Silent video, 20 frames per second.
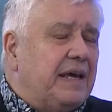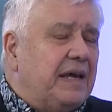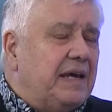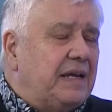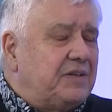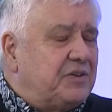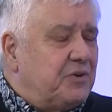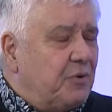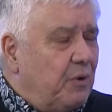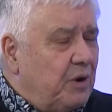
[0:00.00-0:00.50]

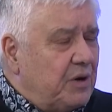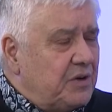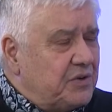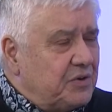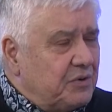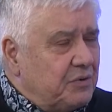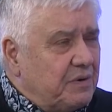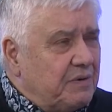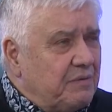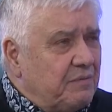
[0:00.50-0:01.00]

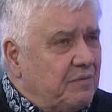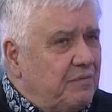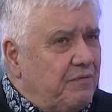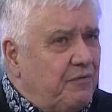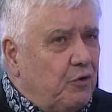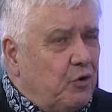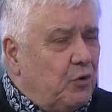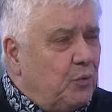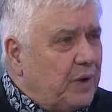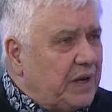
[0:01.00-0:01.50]
Toronto in
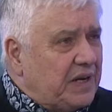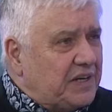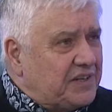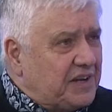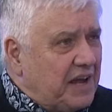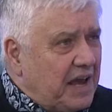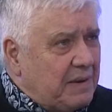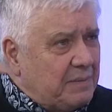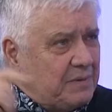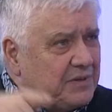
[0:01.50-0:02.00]
4 weeks'
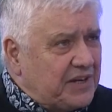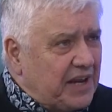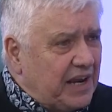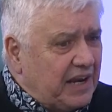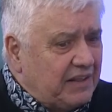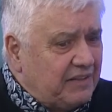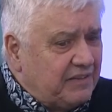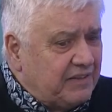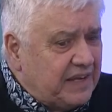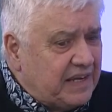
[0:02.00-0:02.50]
time
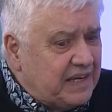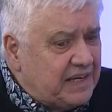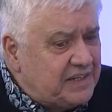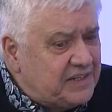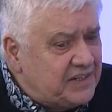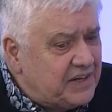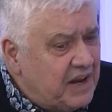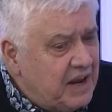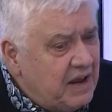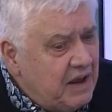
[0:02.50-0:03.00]
selling these